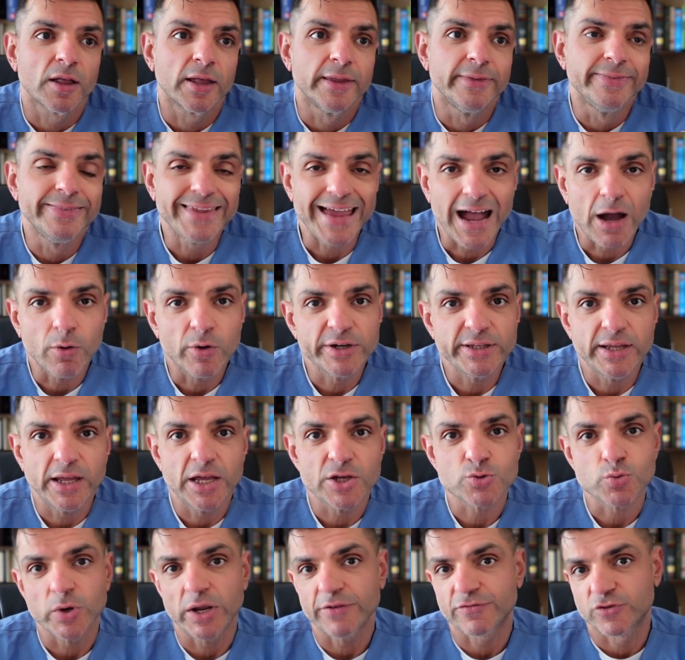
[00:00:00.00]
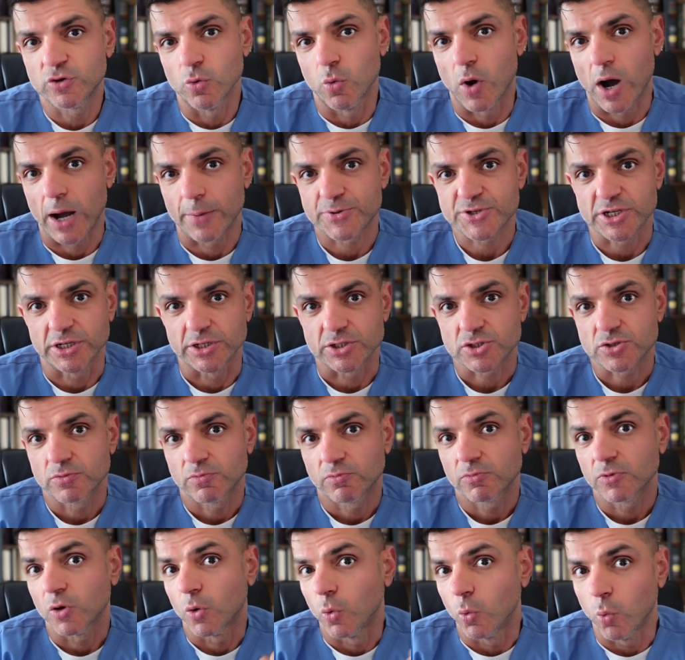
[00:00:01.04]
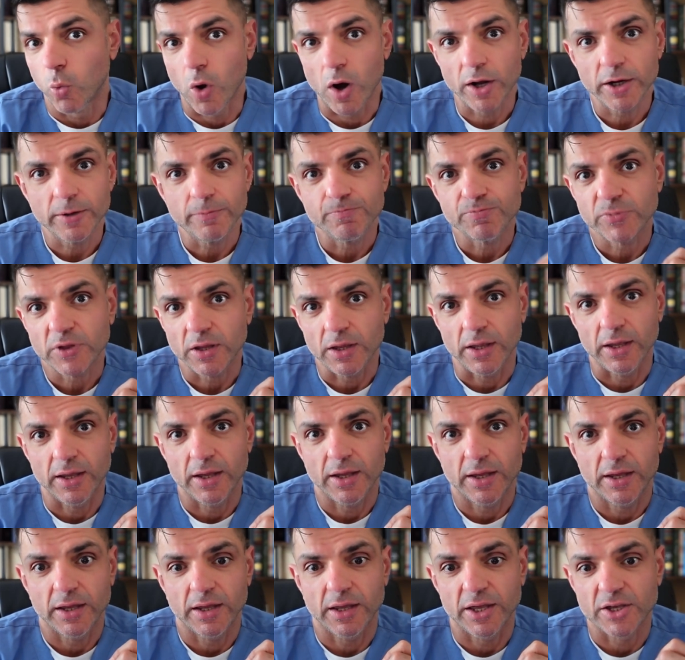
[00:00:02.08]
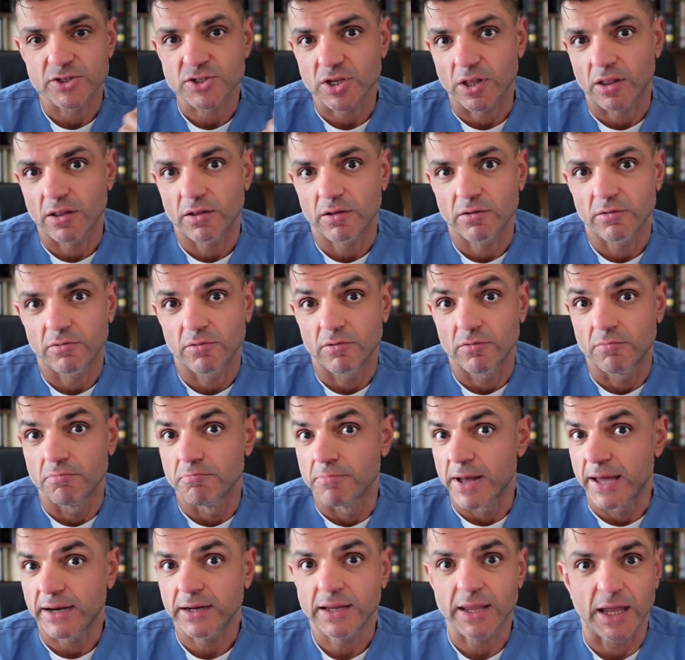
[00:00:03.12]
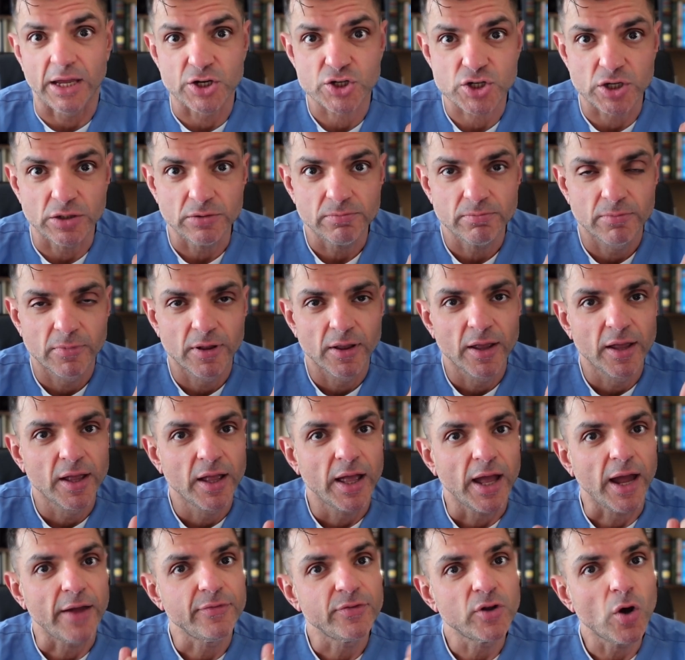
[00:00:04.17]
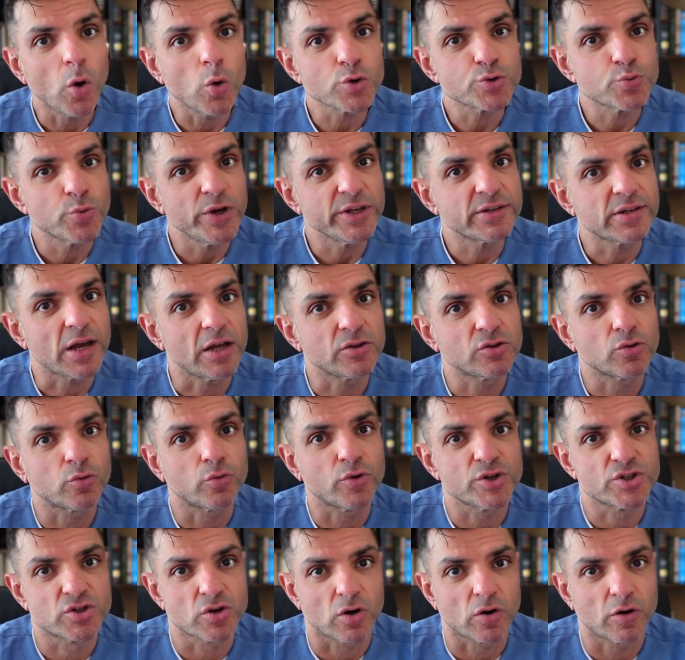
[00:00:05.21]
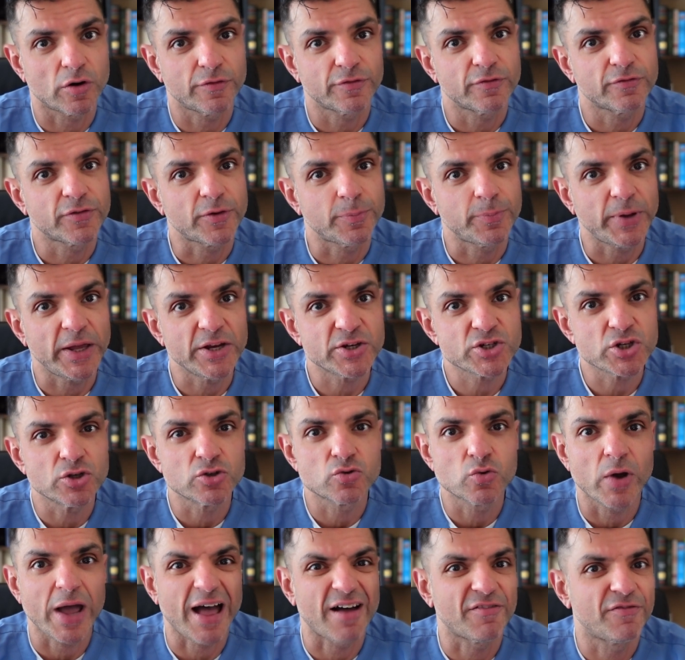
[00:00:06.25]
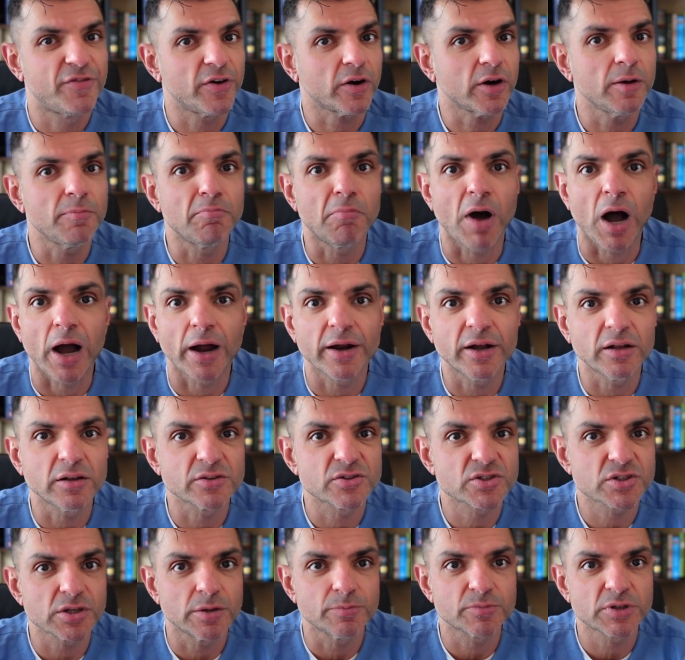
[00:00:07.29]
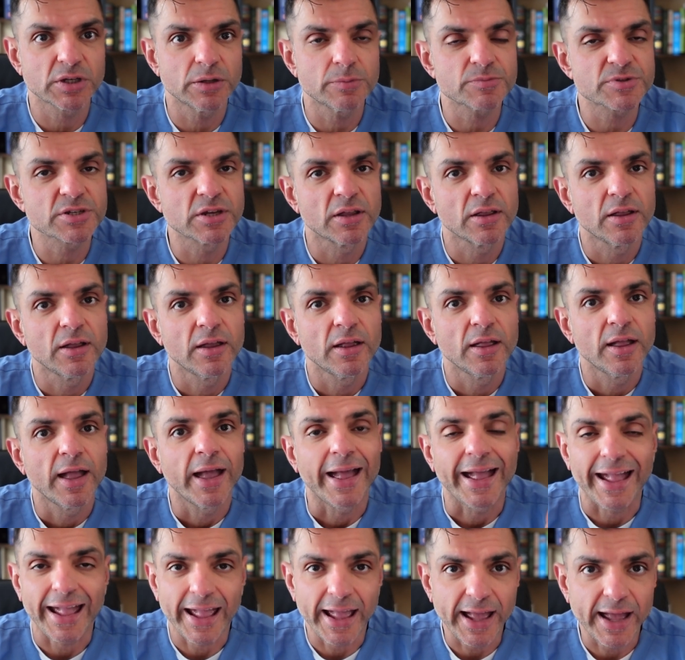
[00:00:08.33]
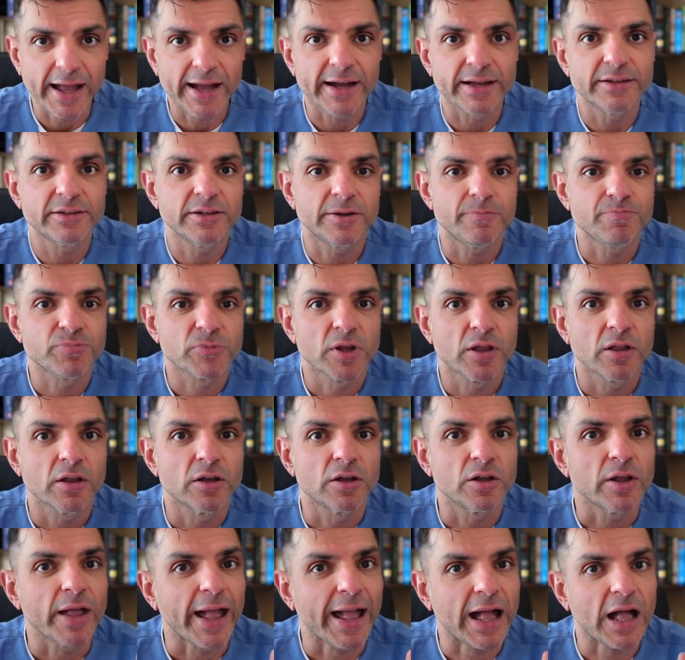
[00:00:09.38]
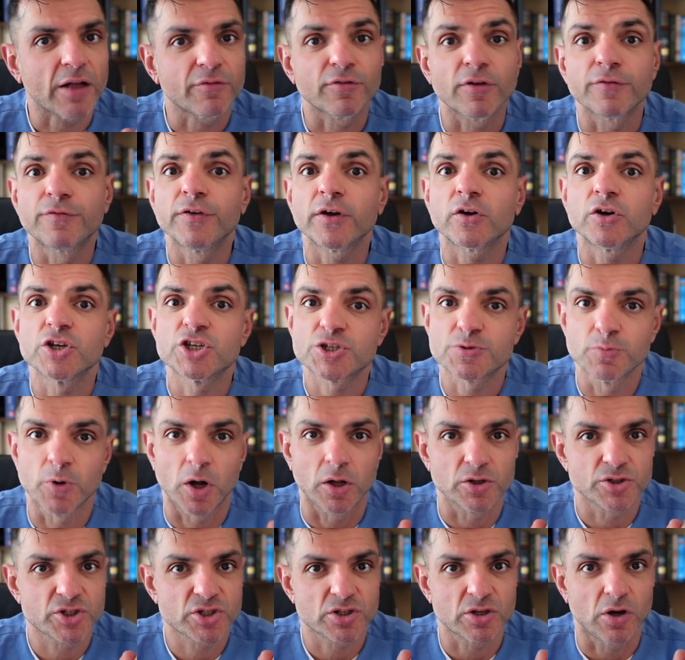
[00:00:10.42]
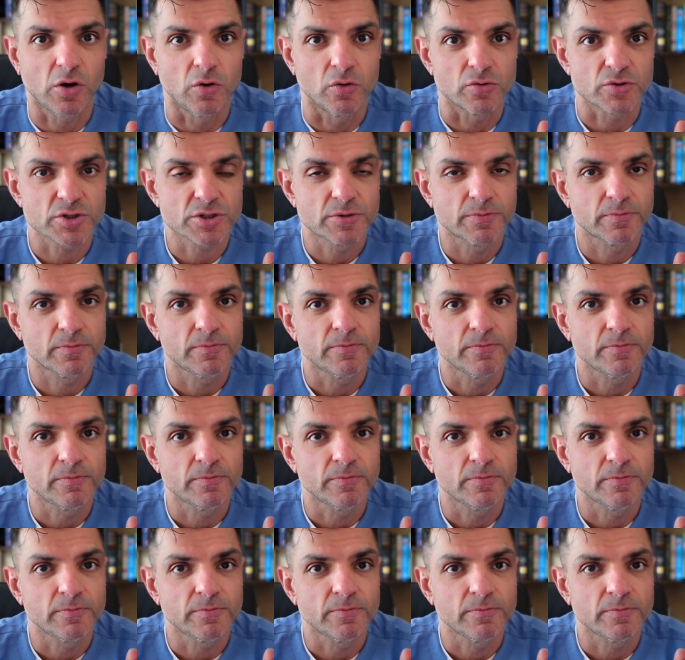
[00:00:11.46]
nowadays we have two options. One is medication, and those we tend to reserve for patients who have very mild symptoms and have very small stones.